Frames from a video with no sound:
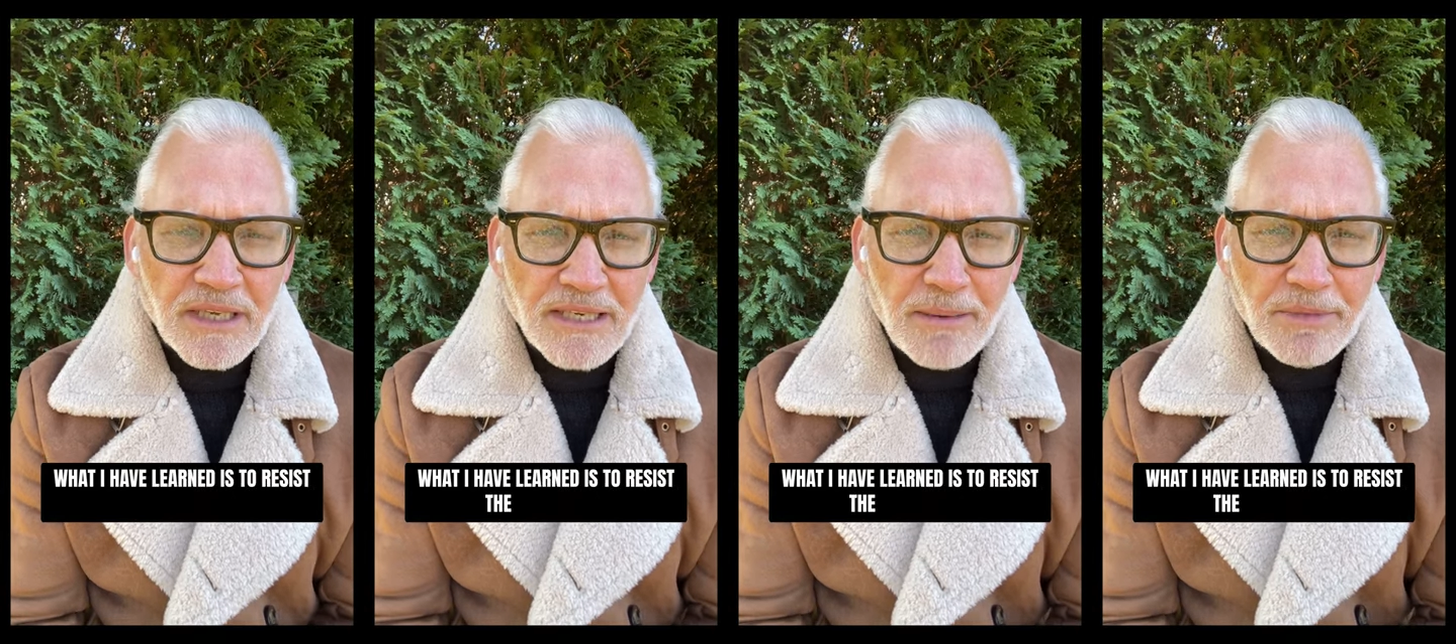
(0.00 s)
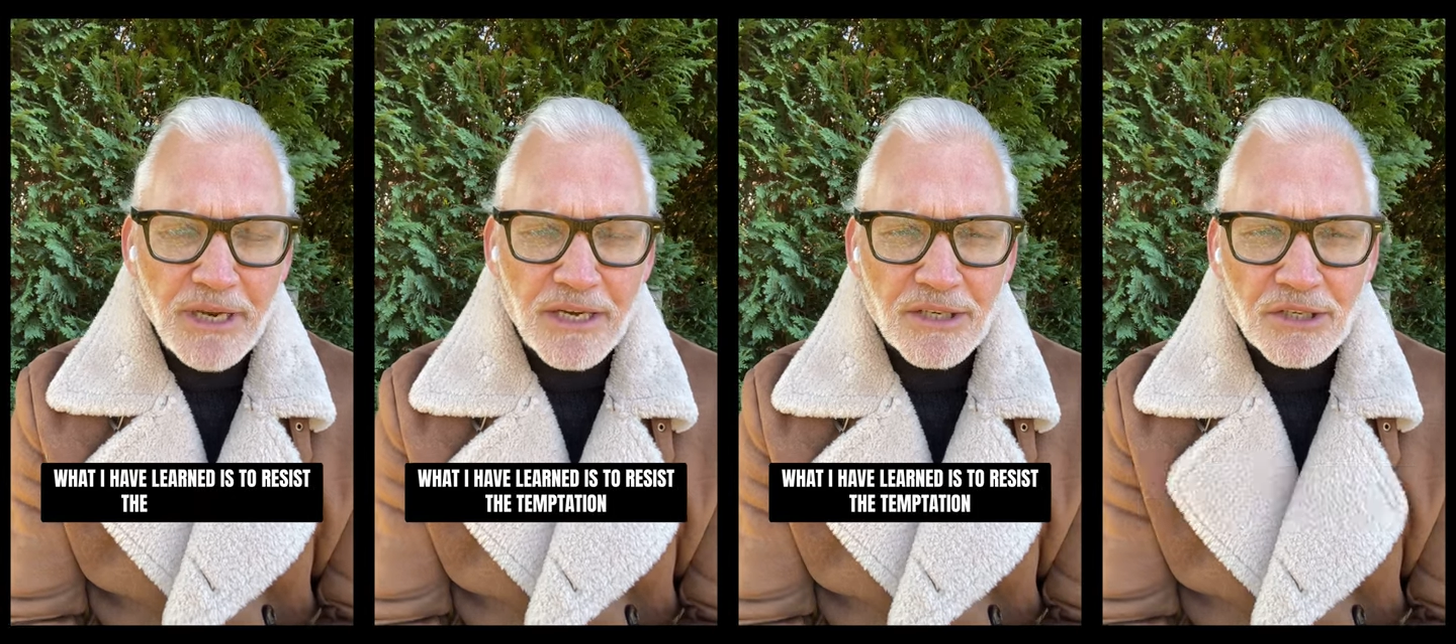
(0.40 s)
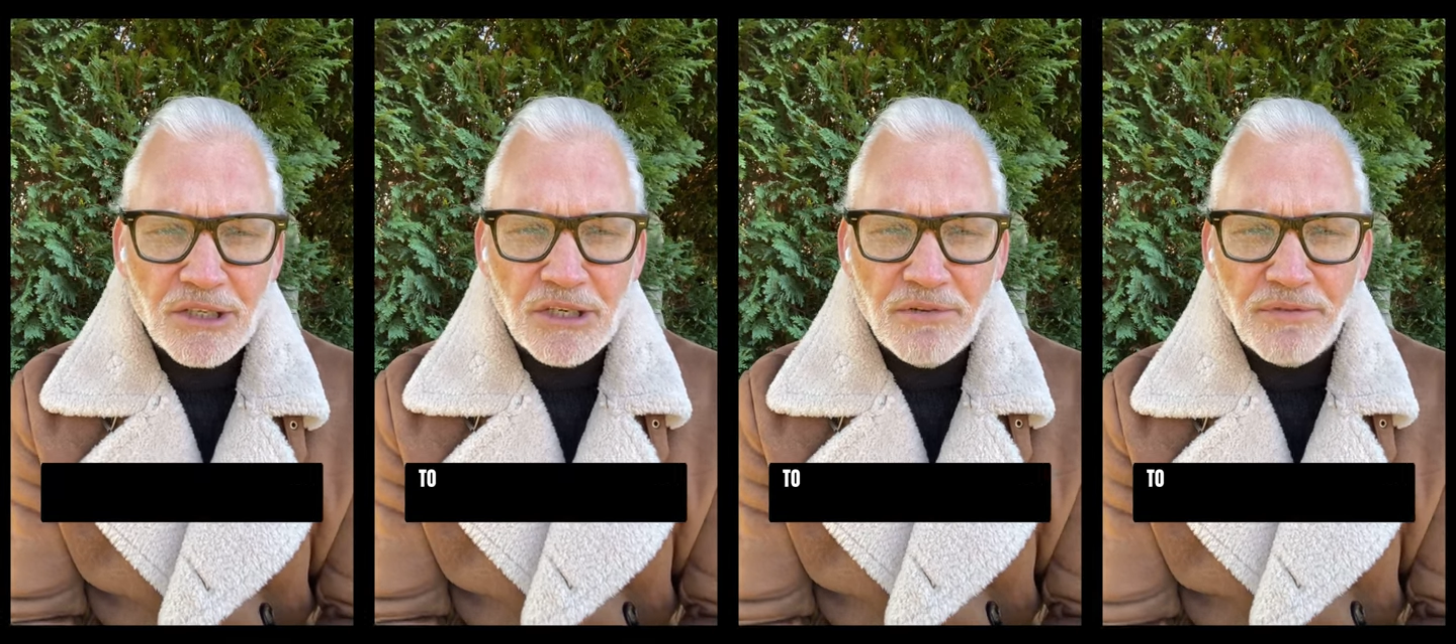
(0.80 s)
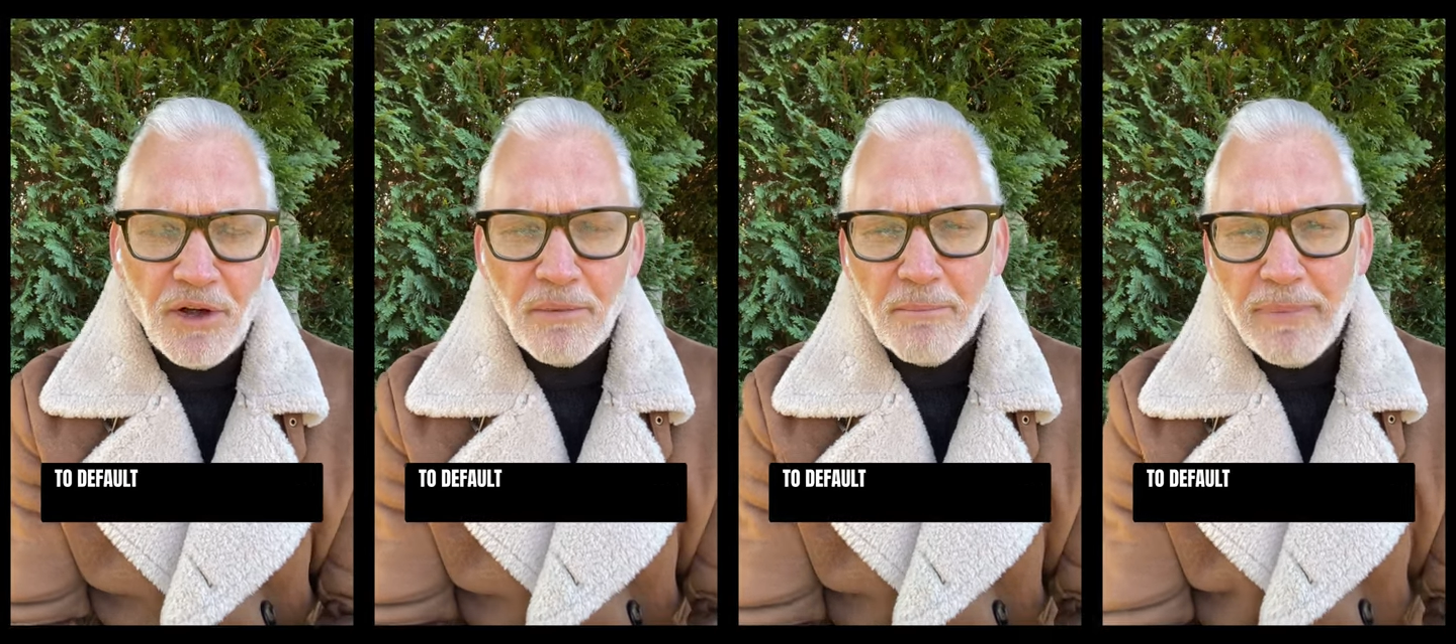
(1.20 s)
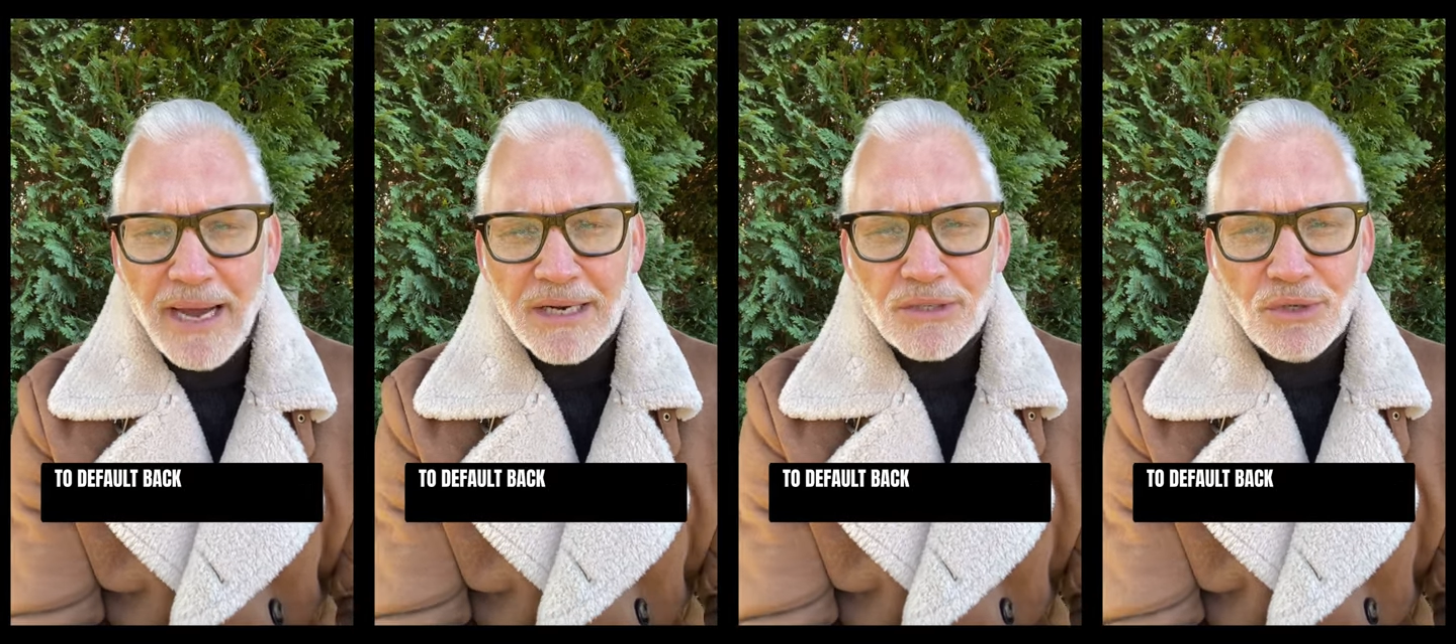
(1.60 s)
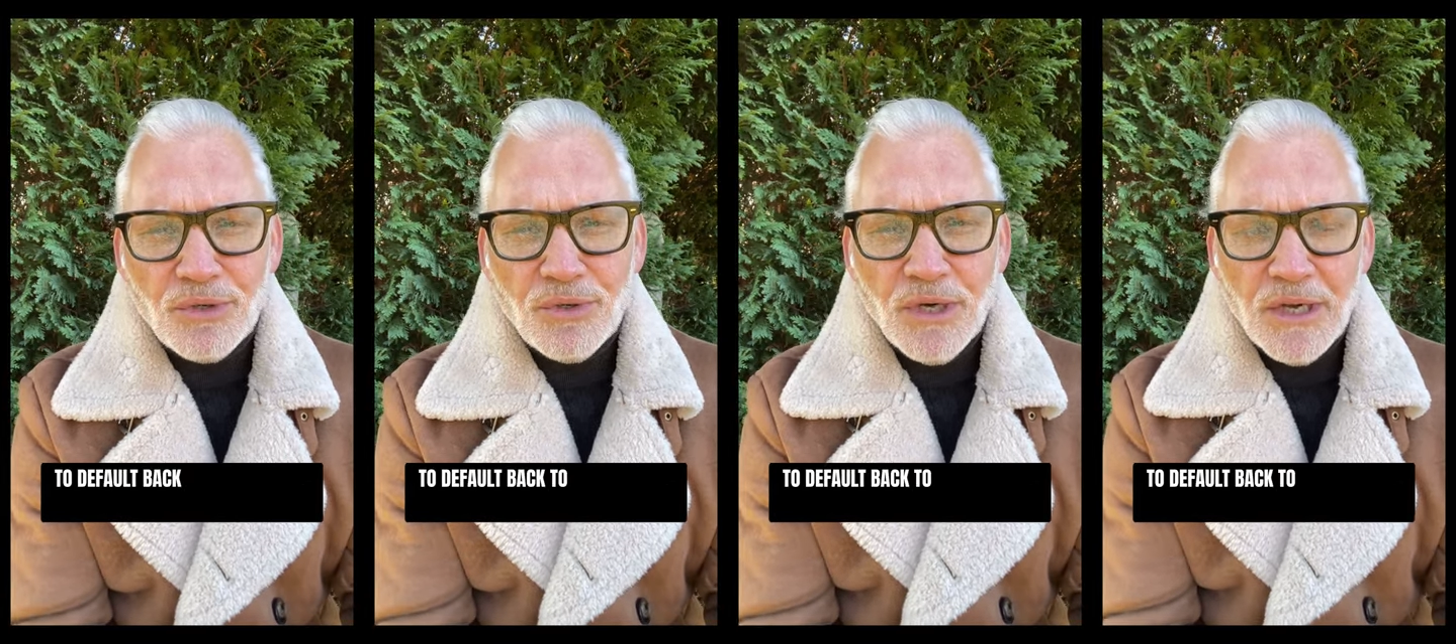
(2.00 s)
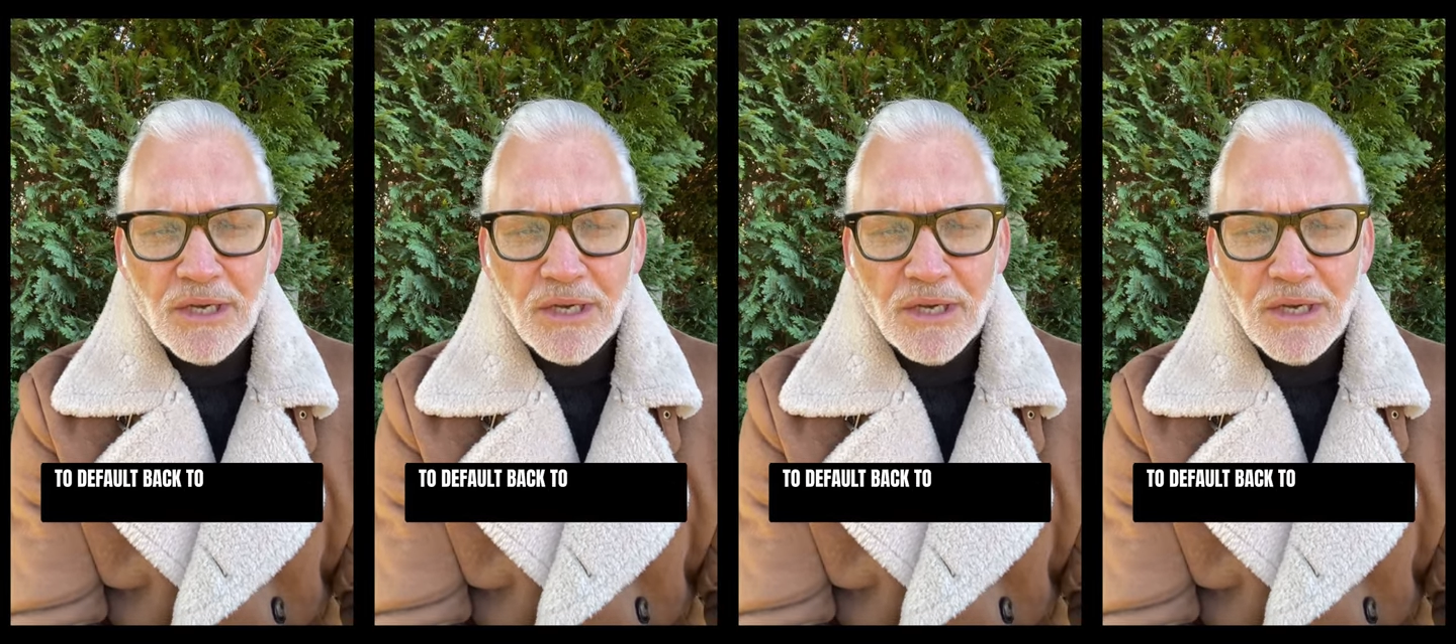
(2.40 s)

the temptation to default back to